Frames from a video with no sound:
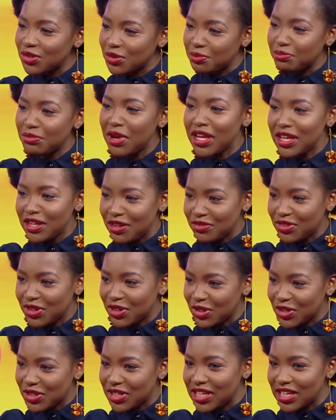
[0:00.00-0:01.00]
or many of the
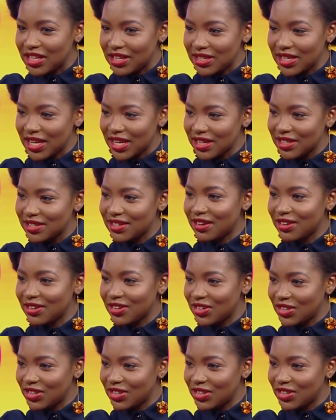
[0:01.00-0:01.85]
good nail techs are good.